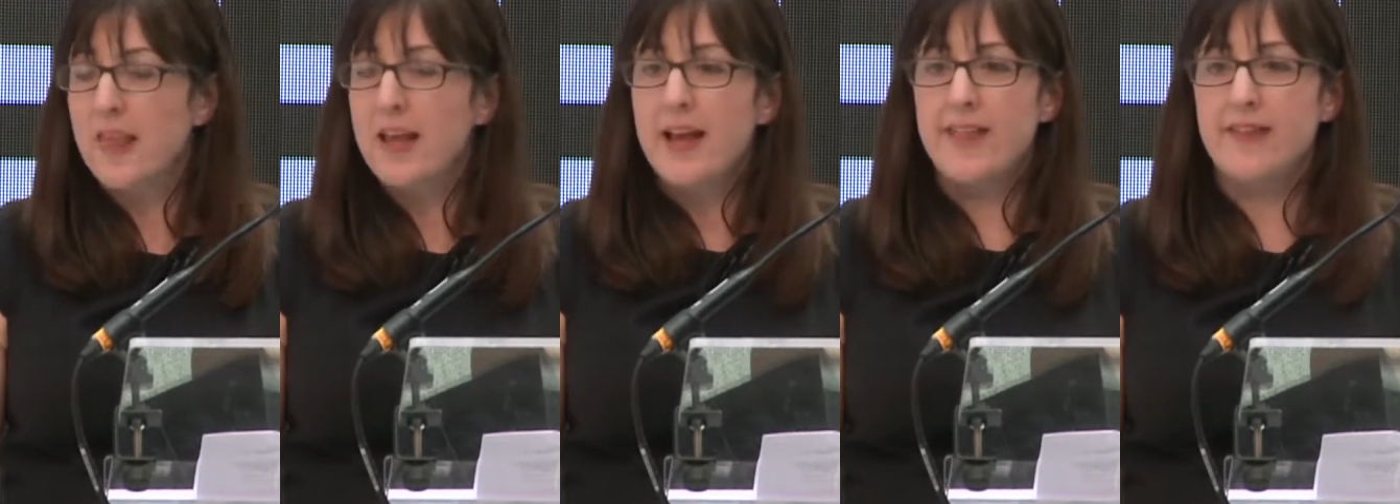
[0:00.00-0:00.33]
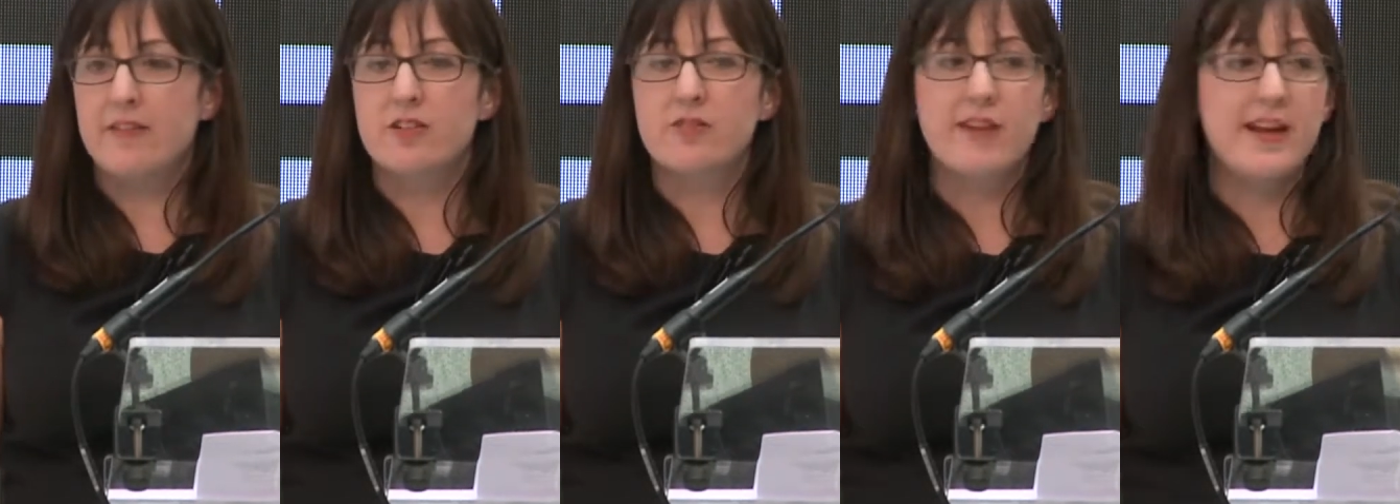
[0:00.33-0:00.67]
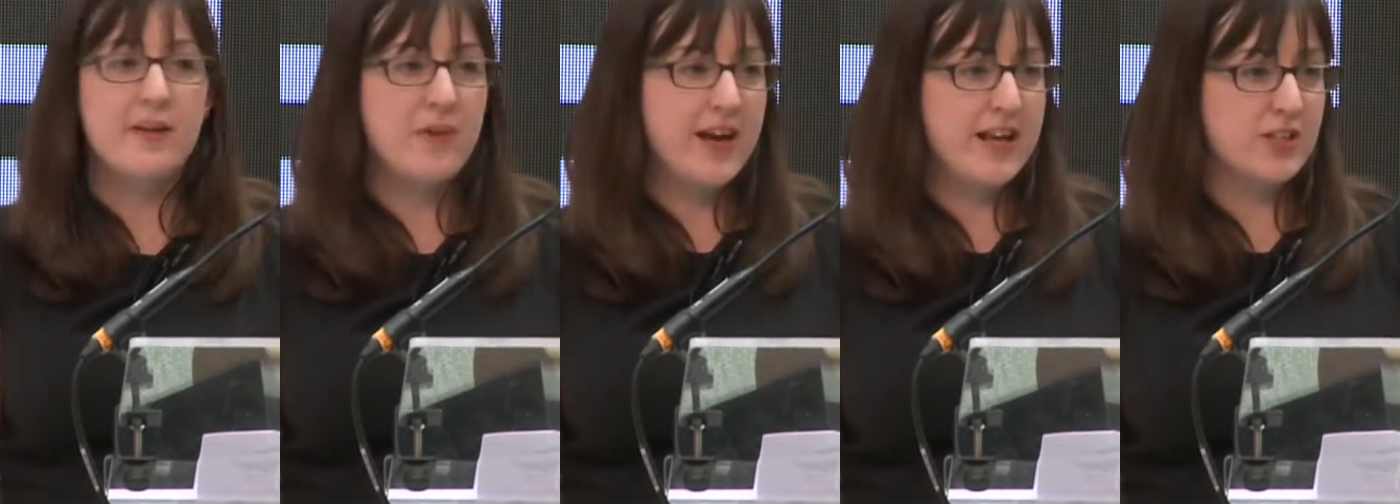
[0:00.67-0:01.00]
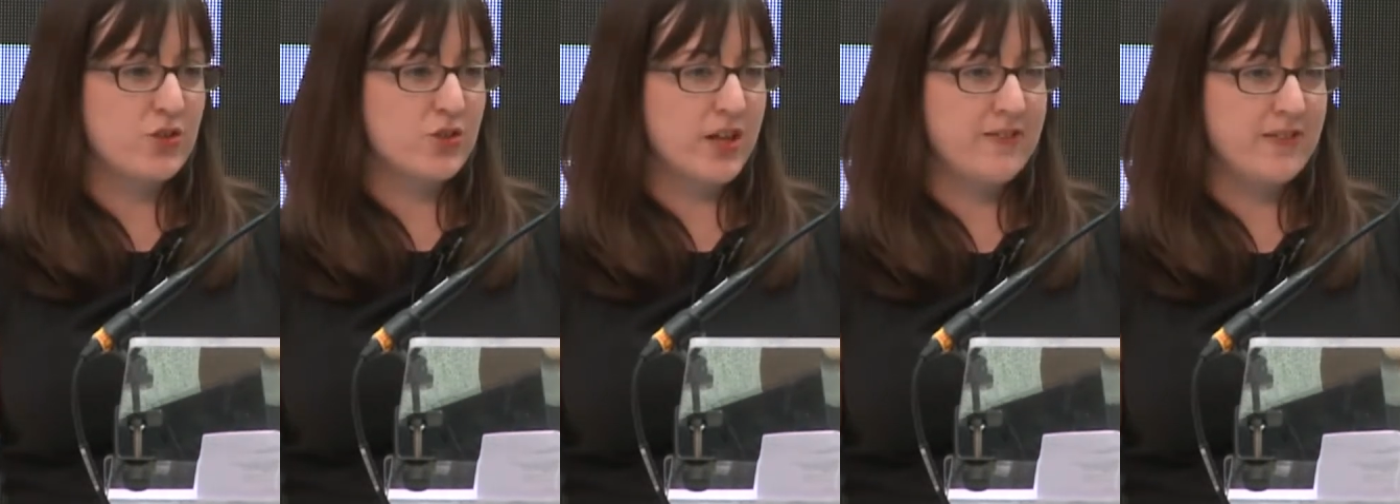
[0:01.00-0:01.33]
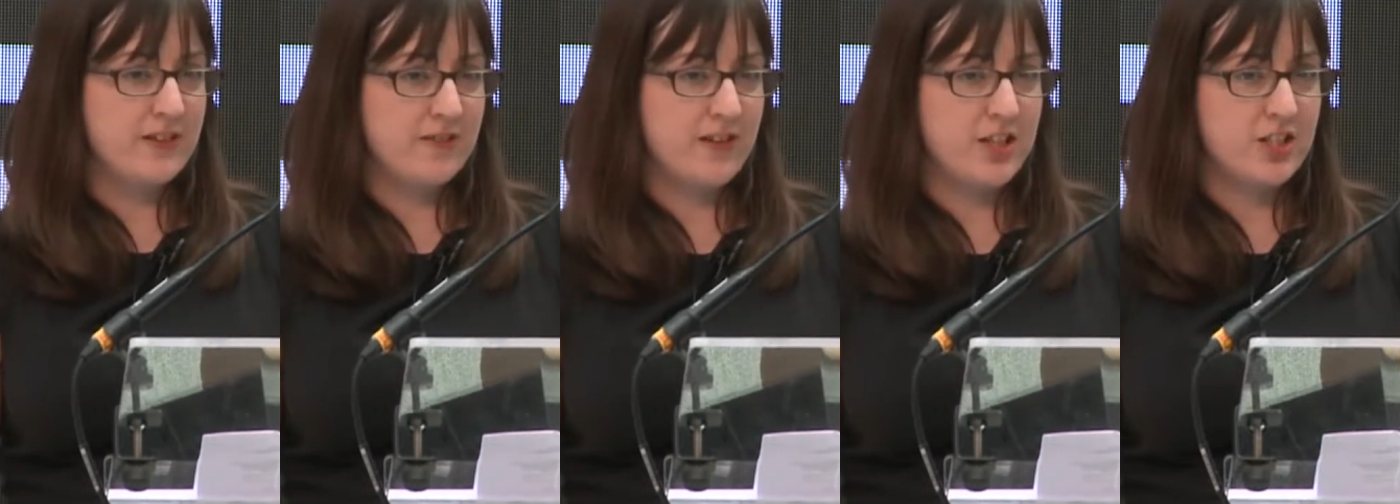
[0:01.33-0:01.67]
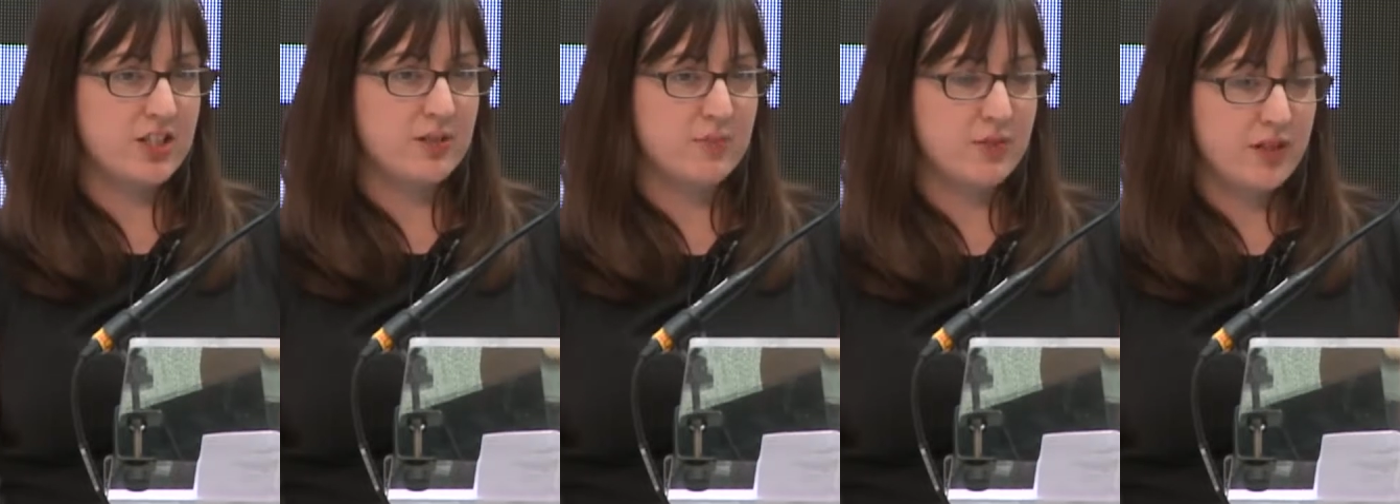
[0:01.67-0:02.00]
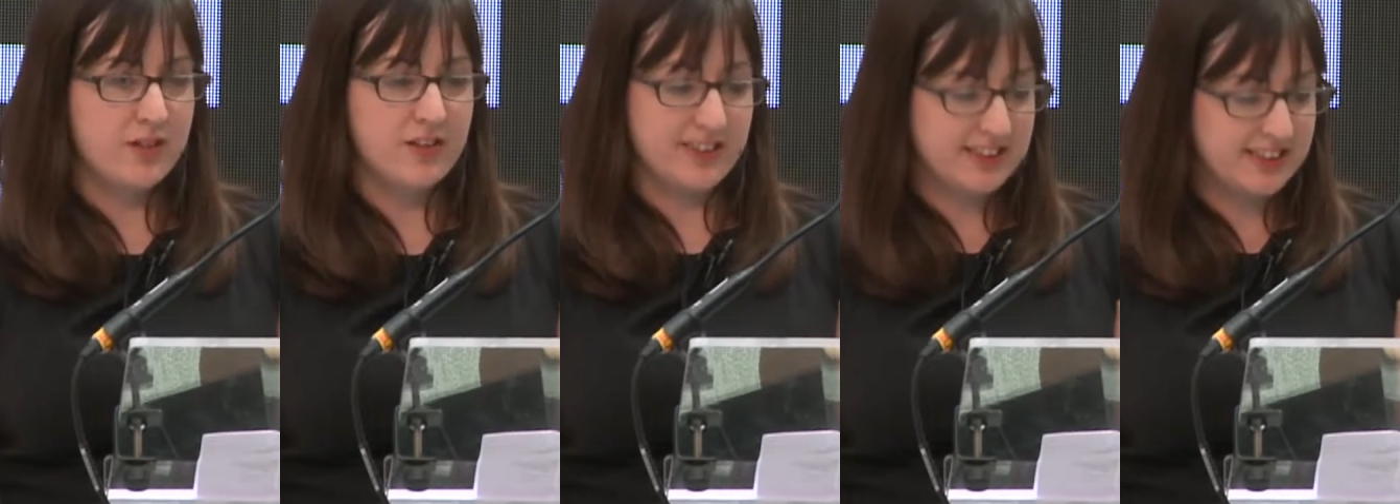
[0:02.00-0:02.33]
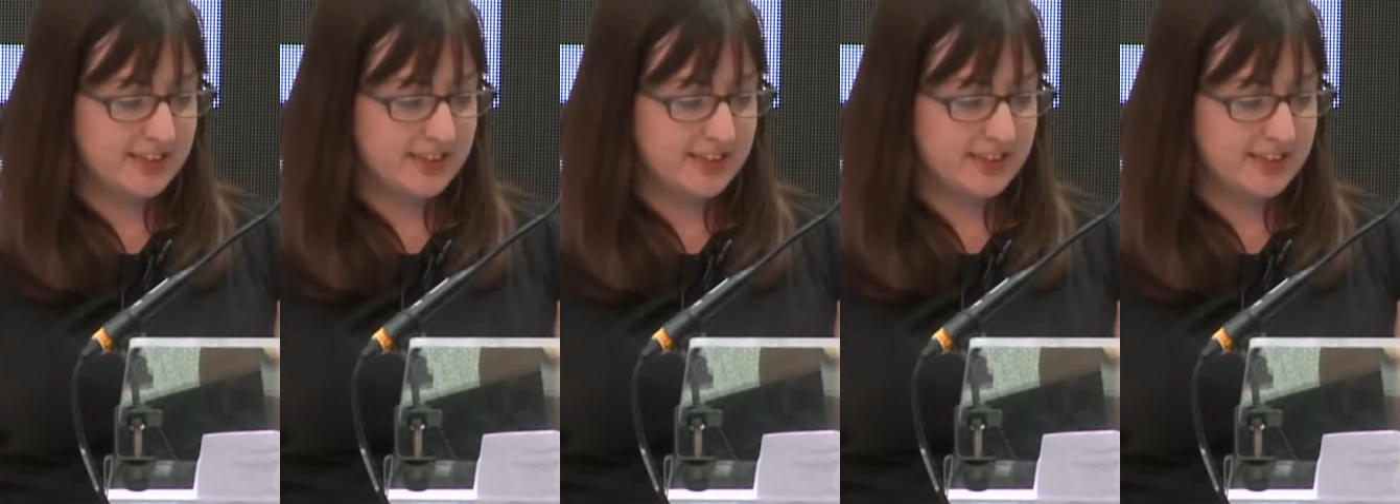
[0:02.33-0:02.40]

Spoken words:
and they're a great way to drive innovation and progress.